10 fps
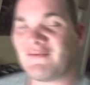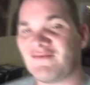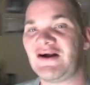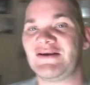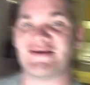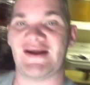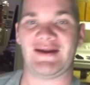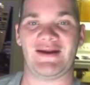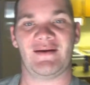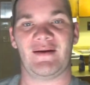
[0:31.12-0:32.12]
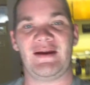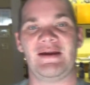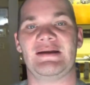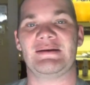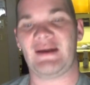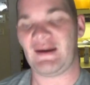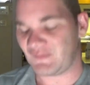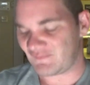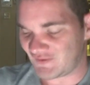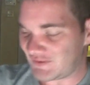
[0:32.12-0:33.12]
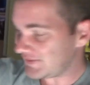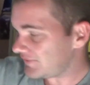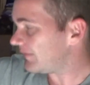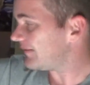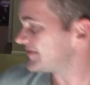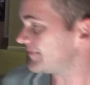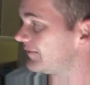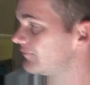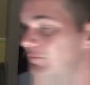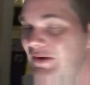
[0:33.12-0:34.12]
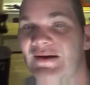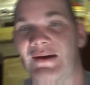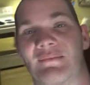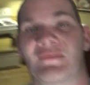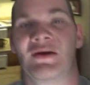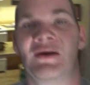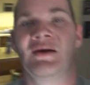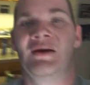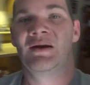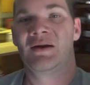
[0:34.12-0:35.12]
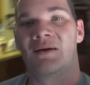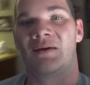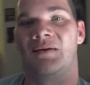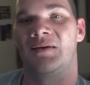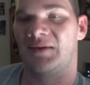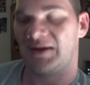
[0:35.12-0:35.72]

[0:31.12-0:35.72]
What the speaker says: I was a lot today. And I haven't vlogged in a while, so why not? I'm